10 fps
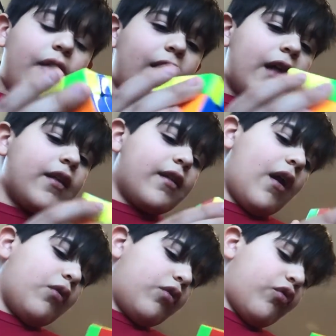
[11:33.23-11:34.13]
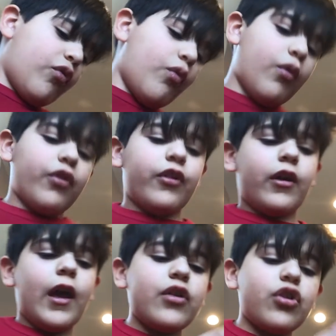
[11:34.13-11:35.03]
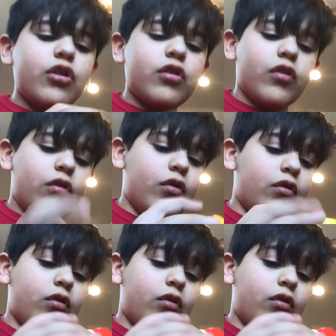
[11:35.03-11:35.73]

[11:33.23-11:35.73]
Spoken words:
And that is how to do the edges.